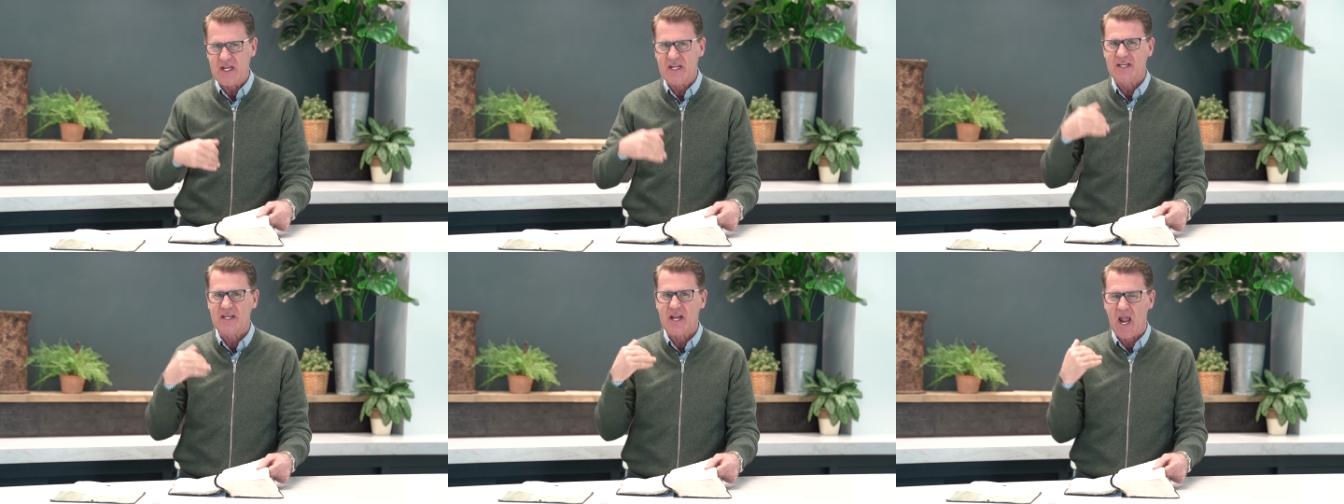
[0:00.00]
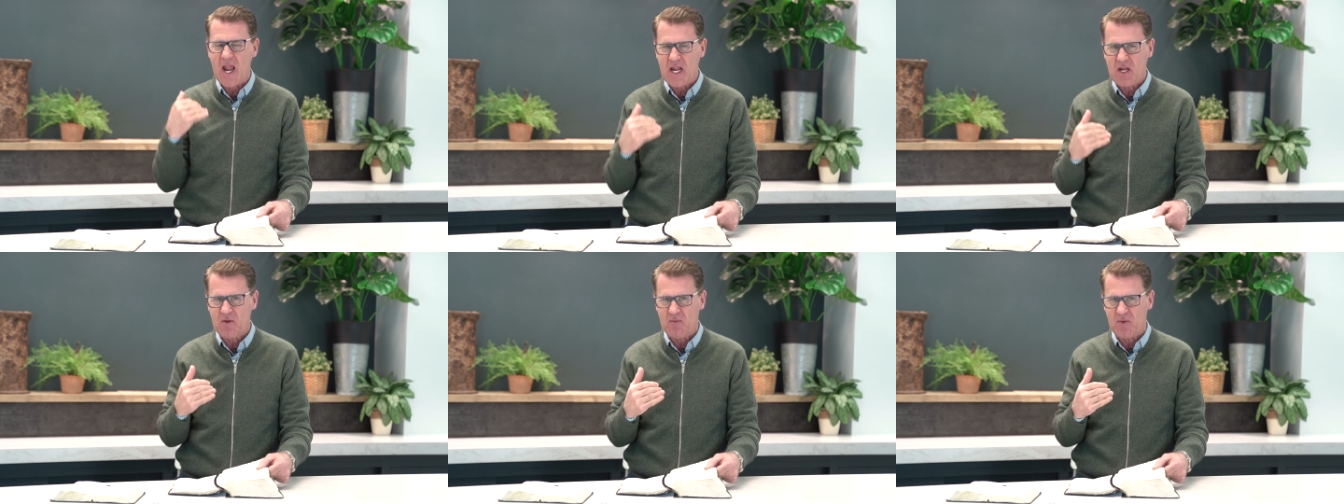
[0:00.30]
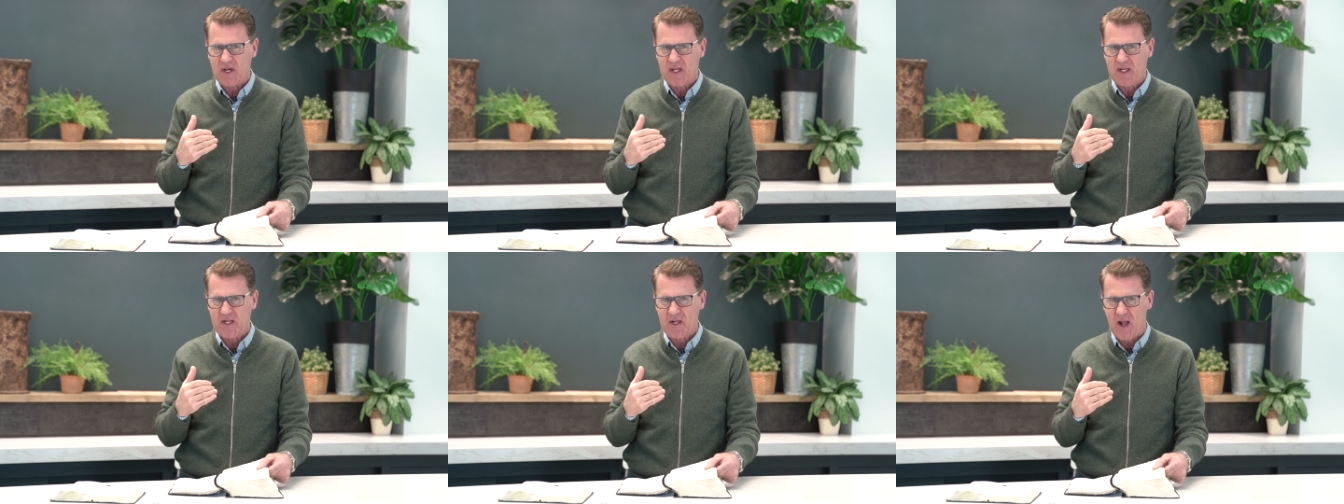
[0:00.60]

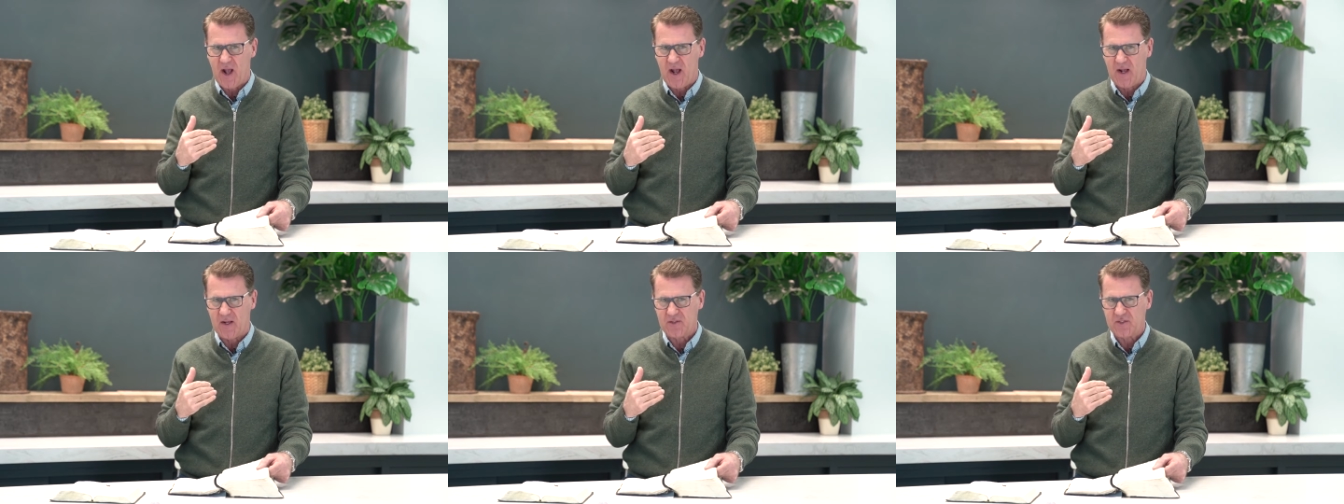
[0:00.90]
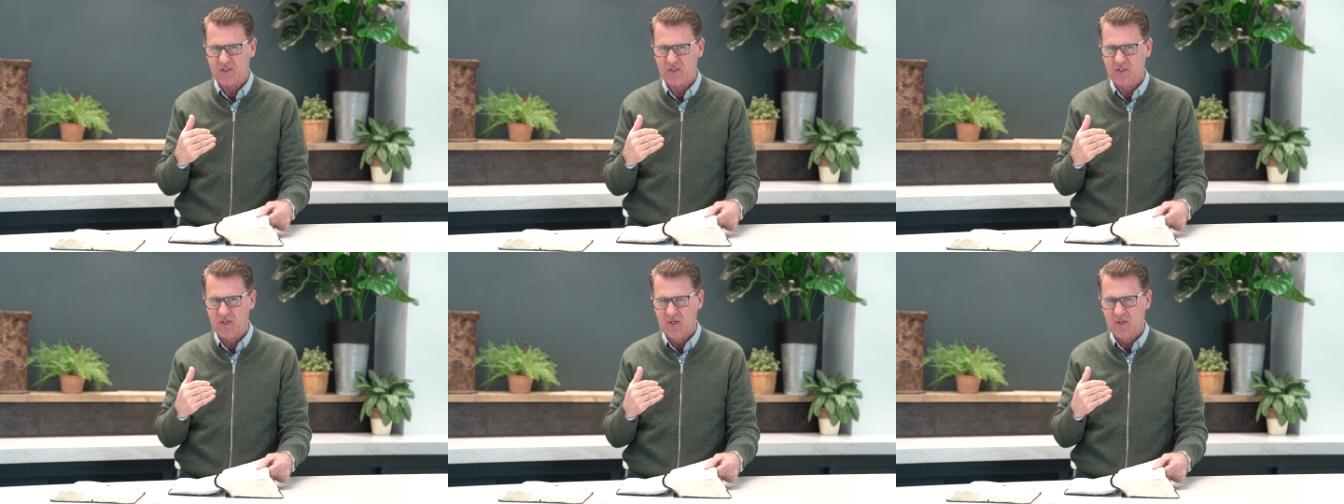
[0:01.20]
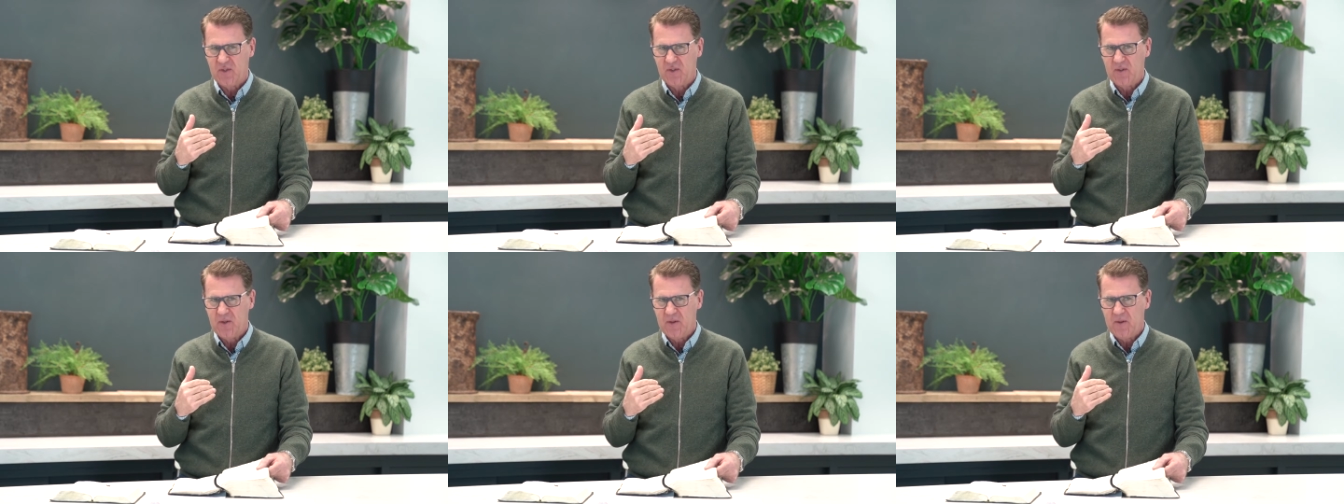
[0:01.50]
enabling us
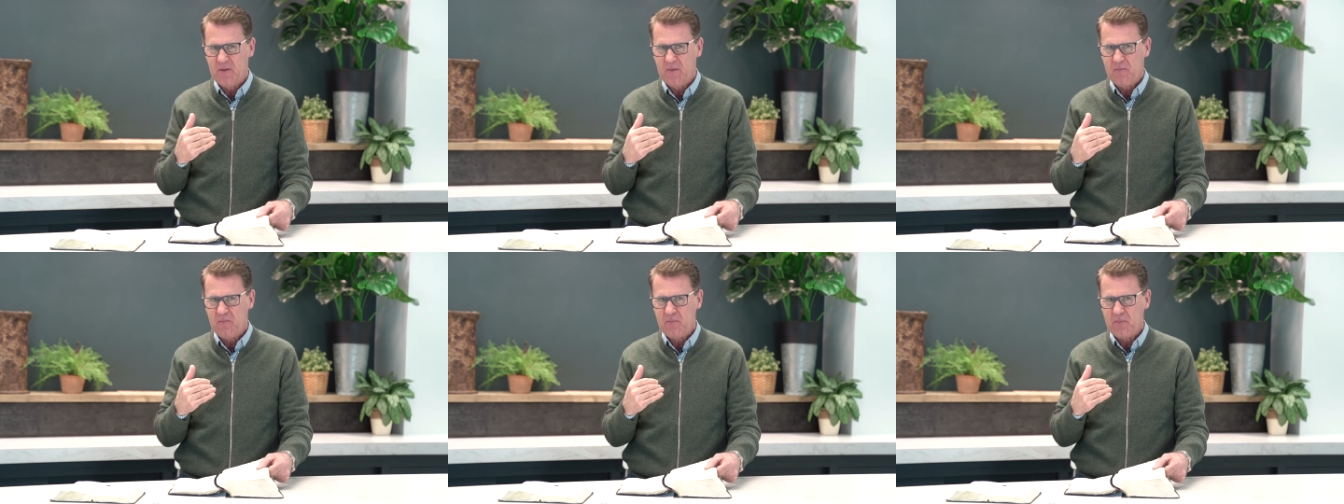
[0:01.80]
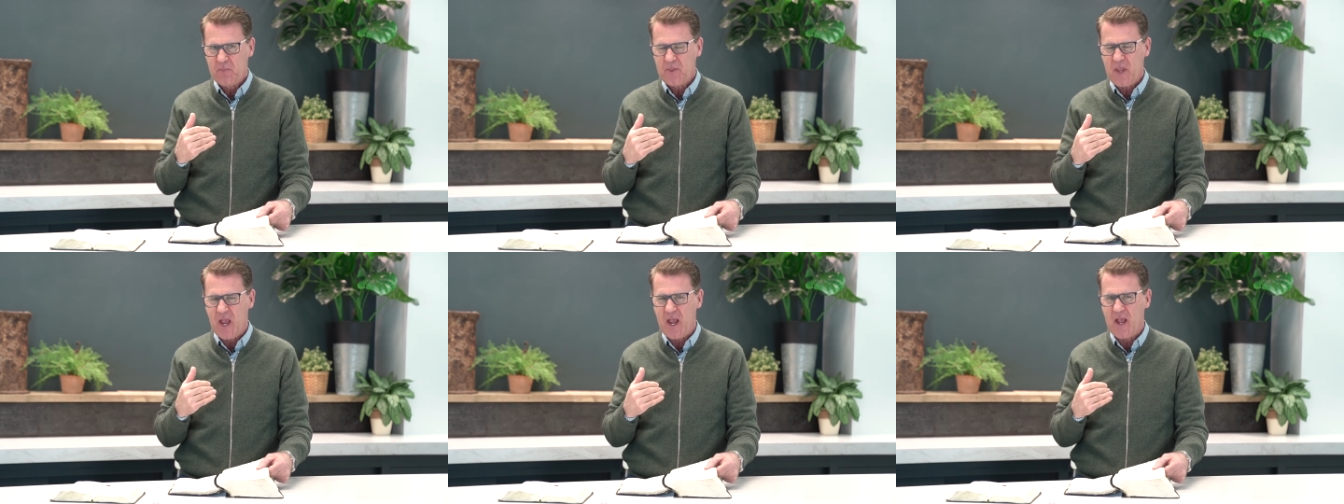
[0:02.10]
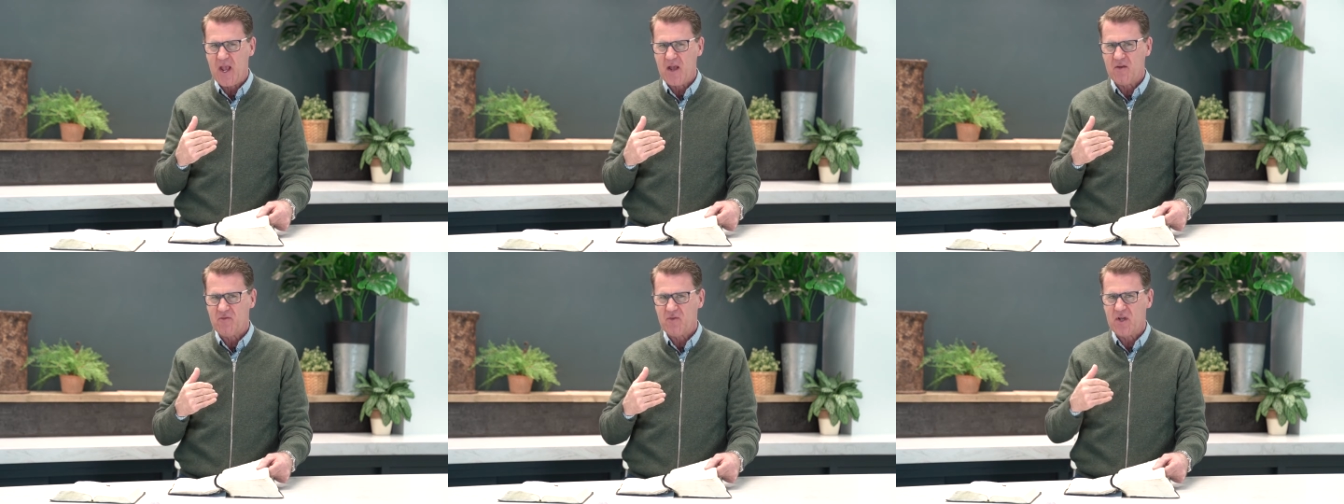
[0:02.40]
to
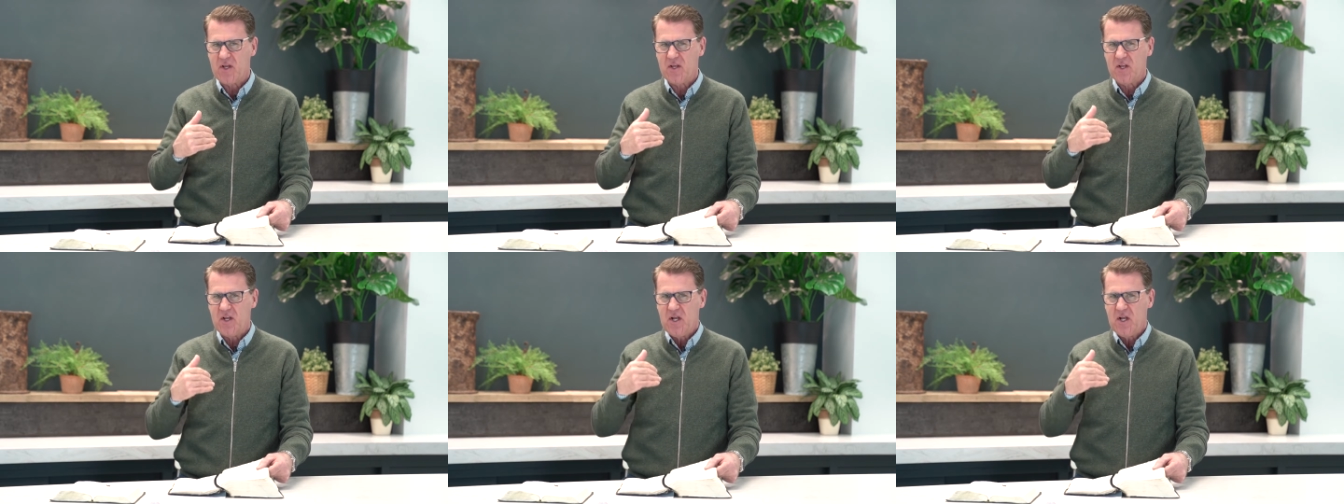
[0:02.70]
have a